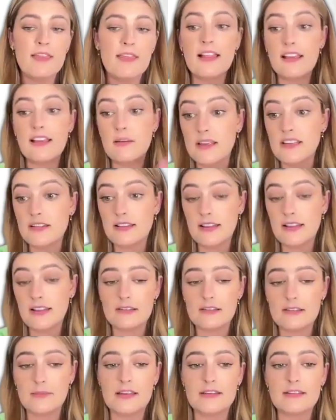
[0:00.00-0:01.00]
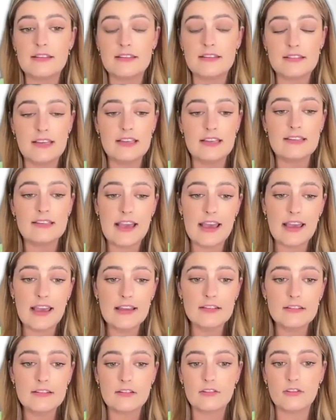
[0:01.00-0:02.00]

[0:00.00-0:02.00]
That leads me into CTAs,